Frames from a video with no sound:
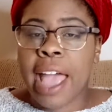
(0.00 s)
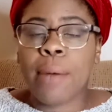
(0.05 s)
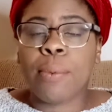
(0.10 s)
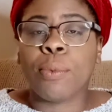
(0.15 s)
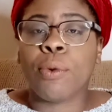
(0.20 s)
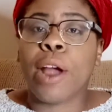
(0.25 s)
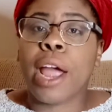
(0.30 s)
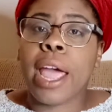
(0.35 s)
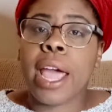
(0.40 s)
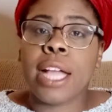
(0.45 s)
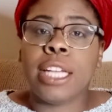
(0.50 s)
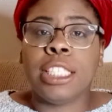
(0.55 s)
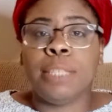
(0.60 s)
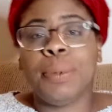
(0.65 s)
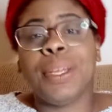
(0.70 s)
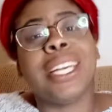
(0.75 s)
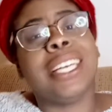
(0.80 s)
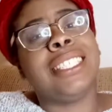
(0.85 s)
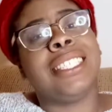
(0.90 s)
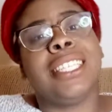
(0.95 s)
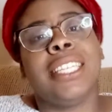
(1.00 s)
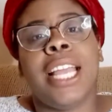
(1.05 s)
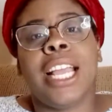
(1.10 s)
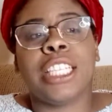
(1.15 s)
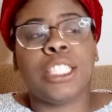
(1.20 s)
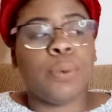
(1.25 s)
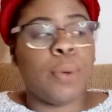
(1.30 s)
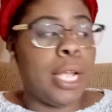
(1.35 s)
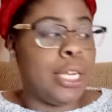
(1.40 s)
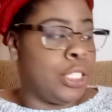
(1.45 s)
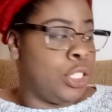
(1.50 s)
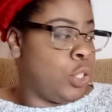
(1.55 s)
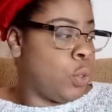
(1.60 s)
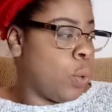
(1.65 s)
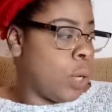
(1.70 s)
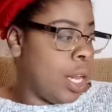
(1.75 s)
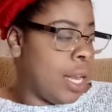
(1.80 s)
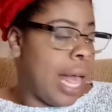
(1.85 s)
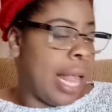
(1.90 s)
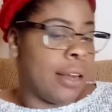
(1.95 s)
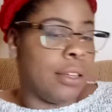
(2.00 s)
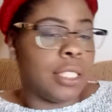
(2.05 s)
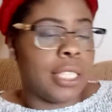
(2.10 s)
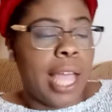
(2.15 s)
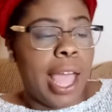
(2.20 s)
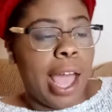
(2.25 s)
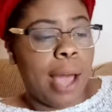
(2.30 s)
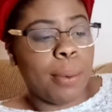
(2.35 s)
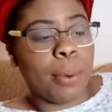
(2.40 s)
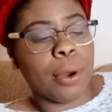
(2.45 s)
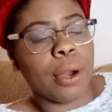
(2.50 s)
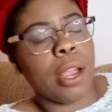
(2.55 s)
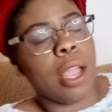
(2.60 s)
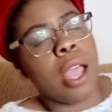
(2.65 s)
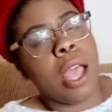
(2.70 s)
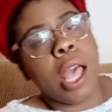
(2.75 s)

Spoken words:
range, because the next range is $20 an hour.